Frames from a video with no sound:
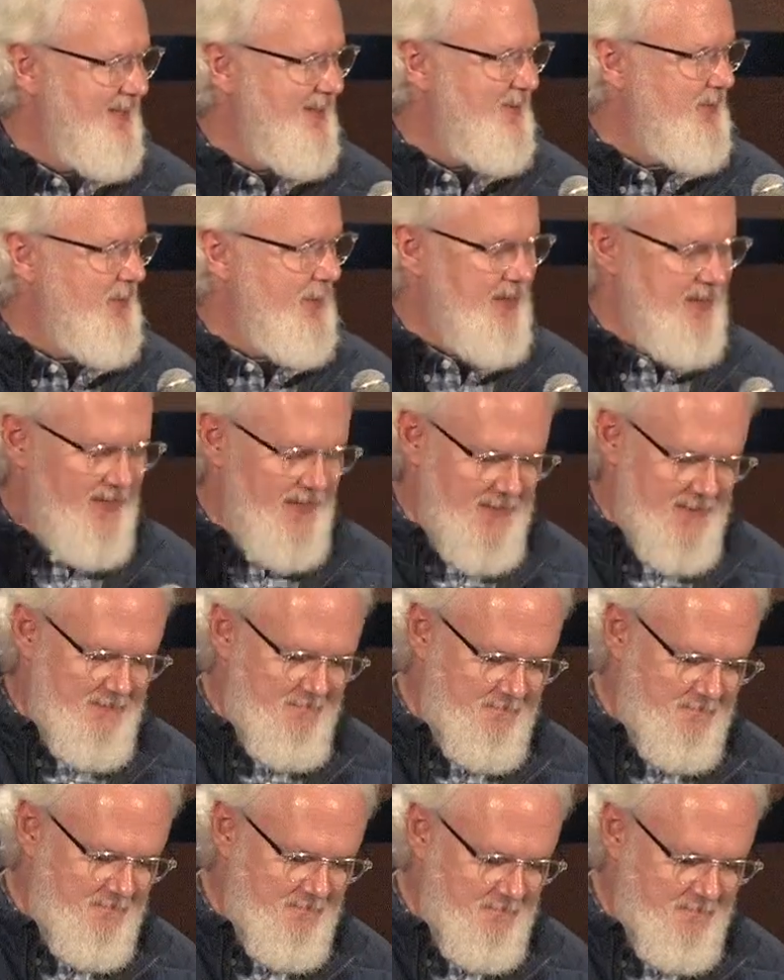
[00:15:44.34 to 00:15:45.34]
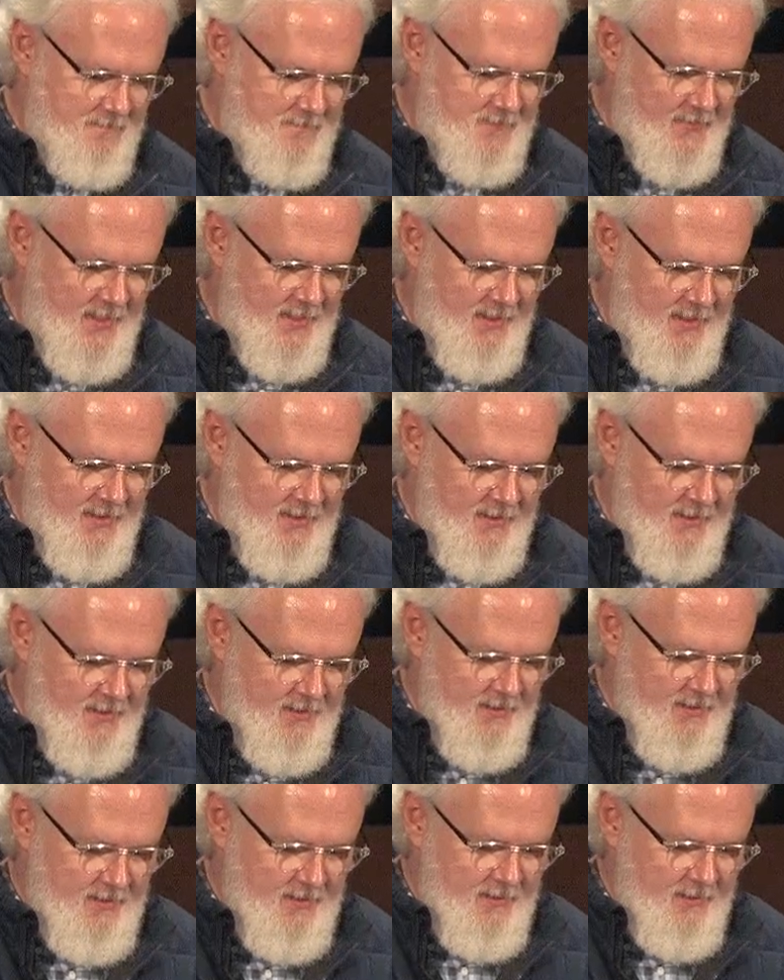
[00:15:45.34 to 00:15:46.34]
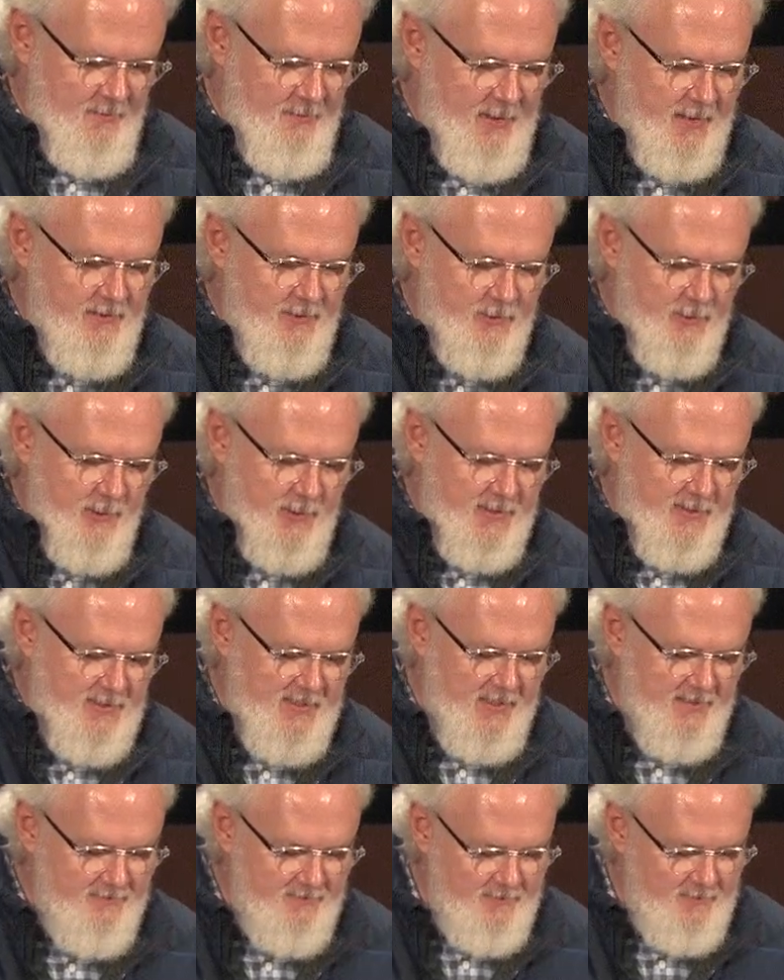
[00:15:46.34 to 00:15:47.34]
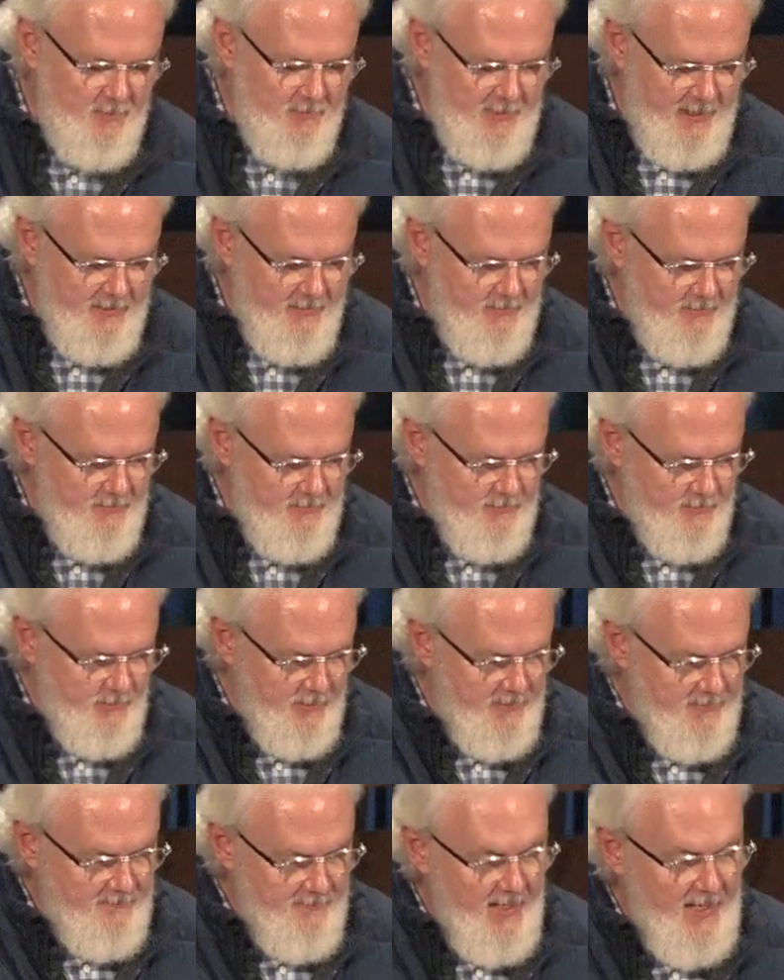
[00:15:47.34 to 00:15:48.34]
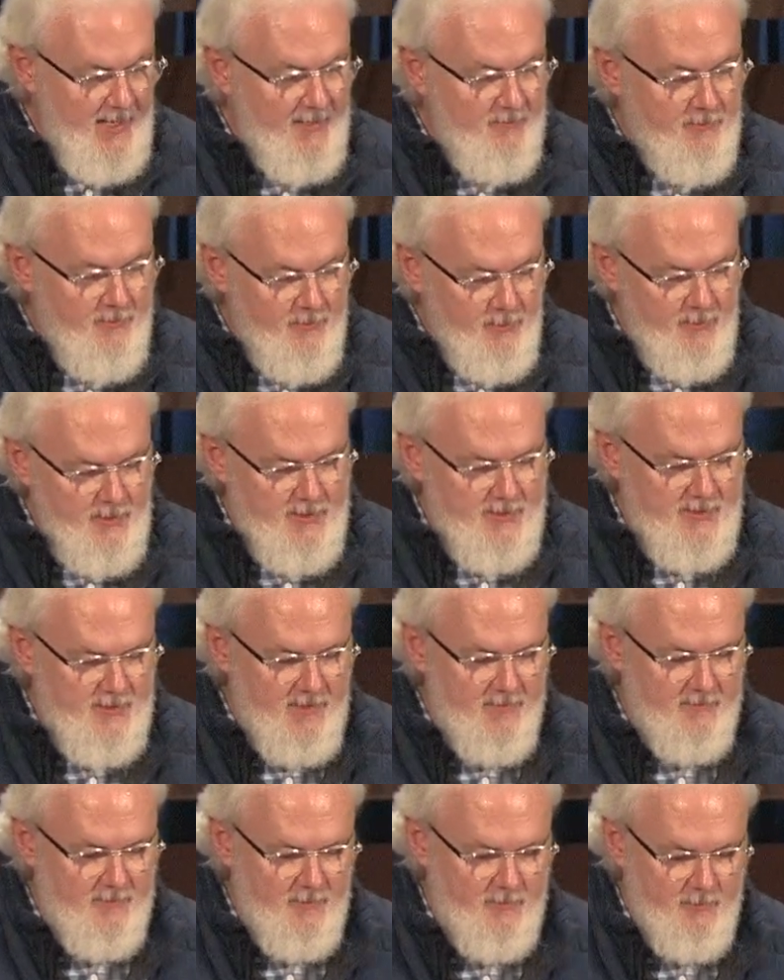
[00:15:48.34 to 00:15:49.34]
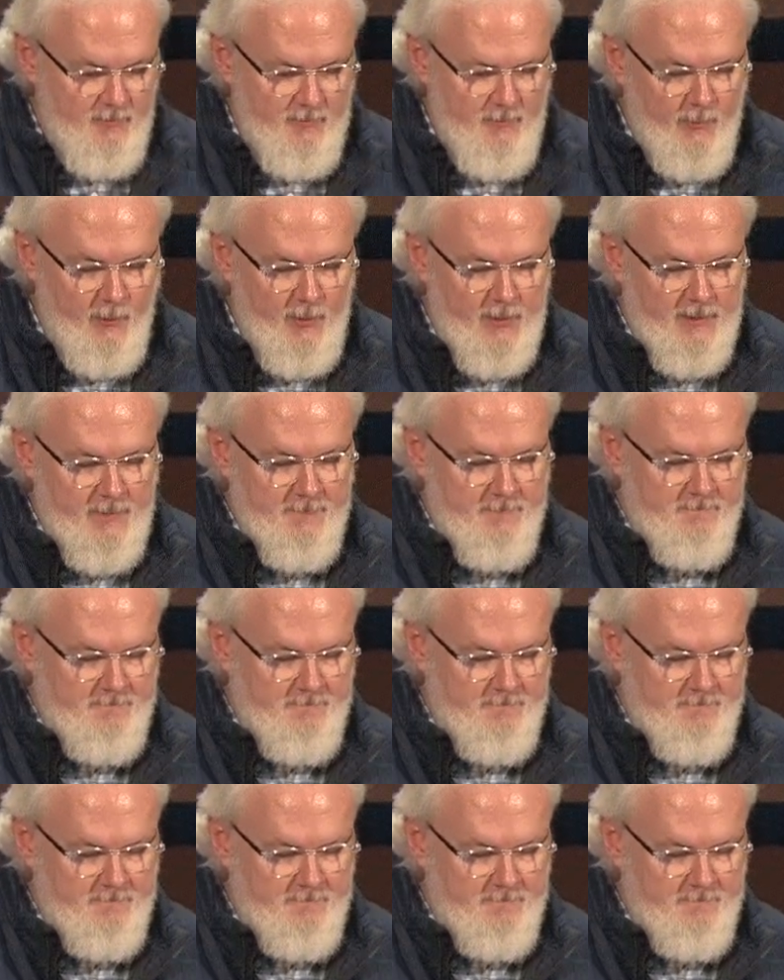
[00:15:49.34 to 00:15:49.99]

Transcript: with him. Matthew 25, 37 through 40.